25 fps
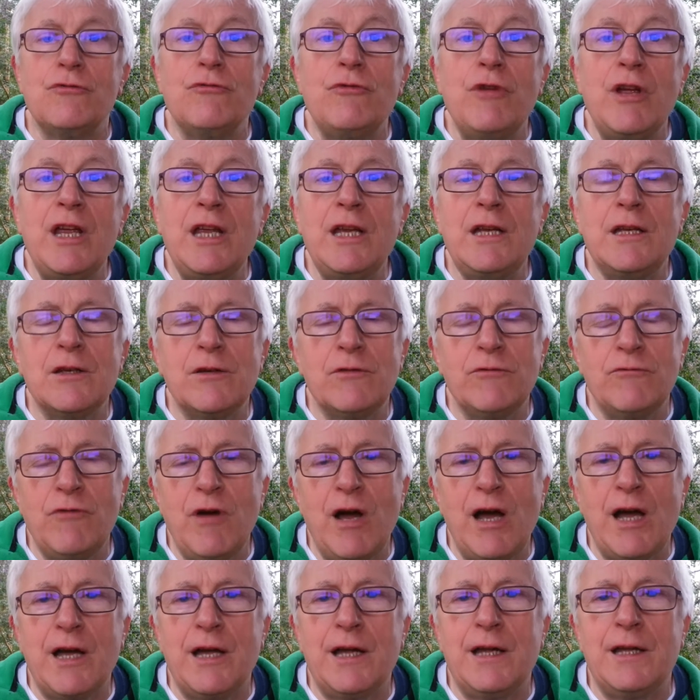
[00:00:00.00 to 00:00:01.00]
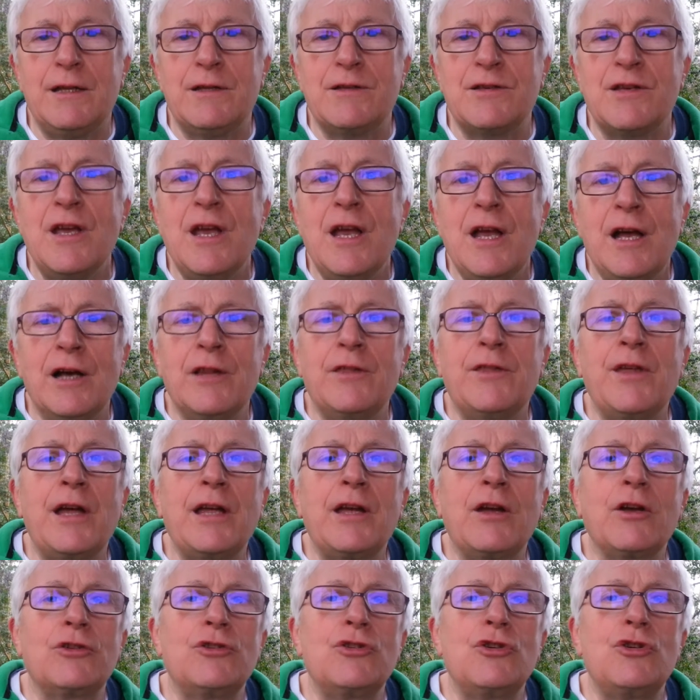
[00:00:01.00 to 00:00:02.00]
read and write and
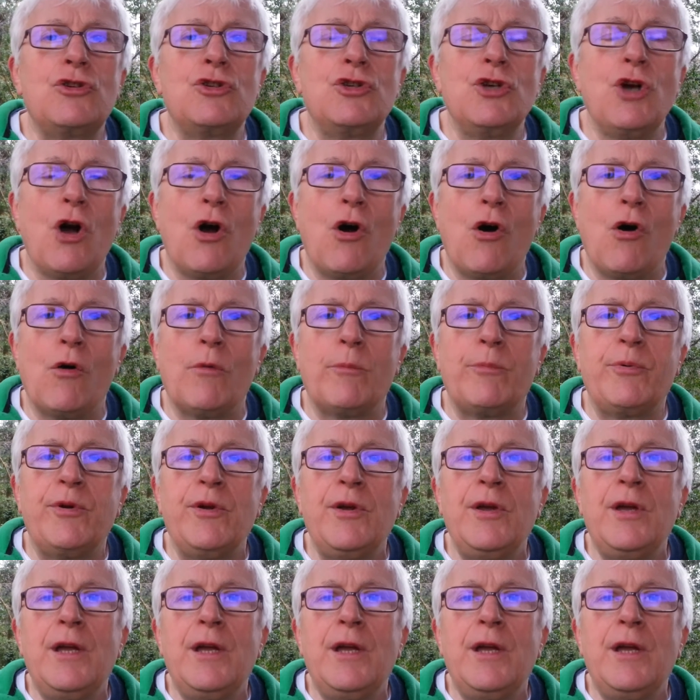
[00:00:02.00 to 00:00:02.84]
then got a job